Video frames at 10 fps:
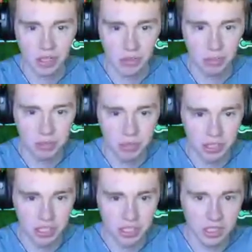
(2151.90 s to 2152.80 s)
I bring my
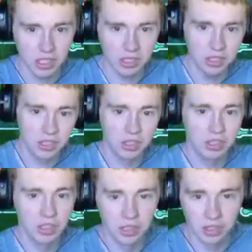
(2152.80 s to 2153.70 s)
seed
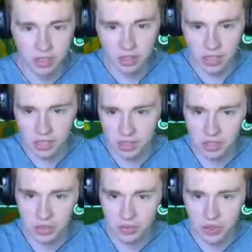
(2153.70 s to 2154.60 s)
cluster. That's the
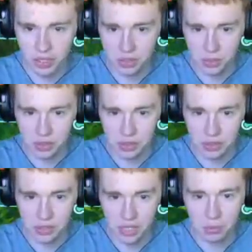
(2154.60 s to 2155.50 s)
snow fox.
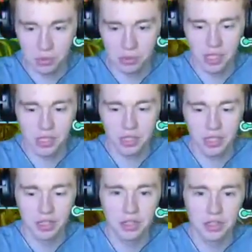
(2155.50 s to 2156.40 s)
Where's outpost landing?
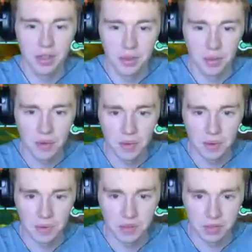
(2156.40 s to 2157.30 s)
There it is.
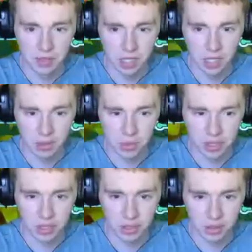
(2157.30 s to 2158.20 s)
Here we
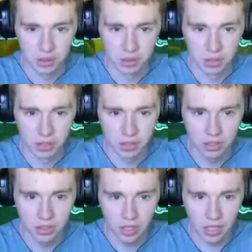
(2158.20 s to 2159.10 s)
go.
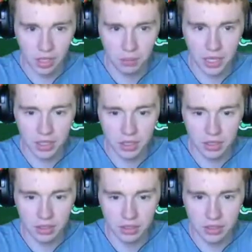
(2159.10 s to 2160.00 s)
Here we
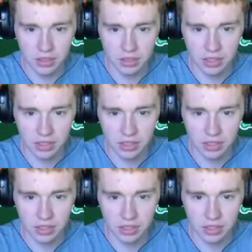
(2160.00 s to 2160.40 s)
go.